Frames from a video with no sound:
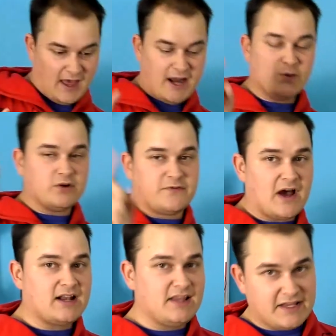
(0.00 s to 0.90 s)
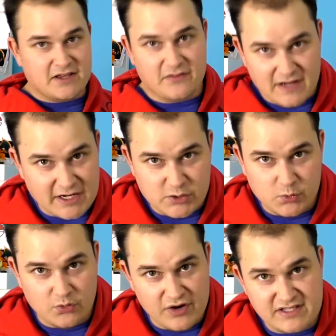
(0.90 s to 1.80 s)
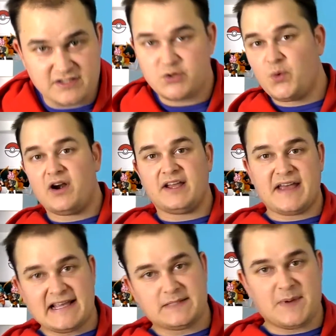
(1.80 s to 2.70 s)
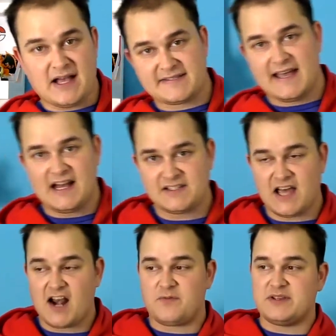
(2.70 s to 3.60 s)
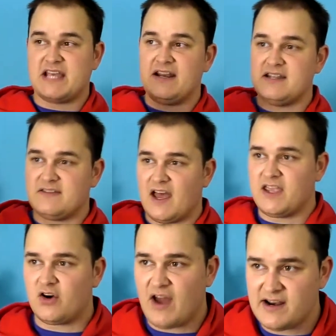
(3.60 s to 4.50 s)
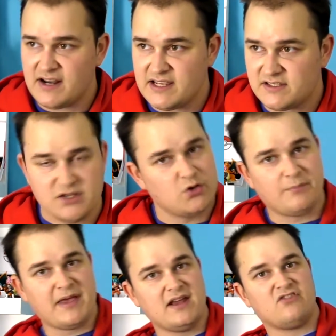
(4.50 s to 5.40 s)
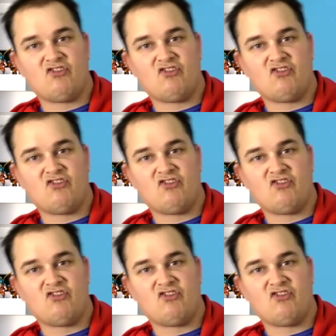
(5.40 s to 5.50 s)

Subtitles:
and it would finally give an actual reason to wear a gas mask outside of pretending that you're at an Eastern European